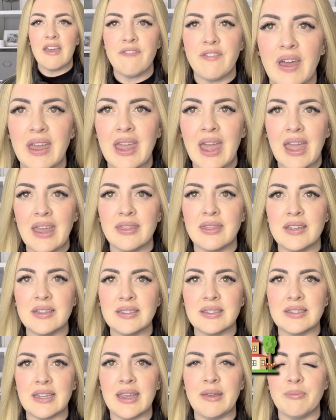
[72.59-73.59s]
If I had this
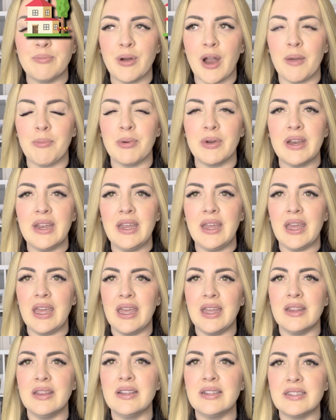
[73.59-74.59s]
same property
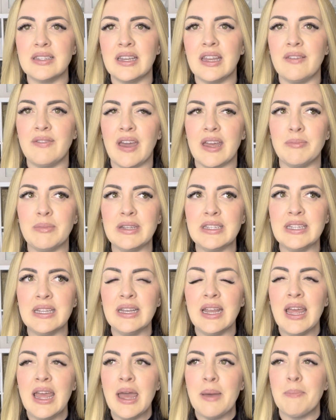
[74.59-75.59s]
in the city of Edmonton,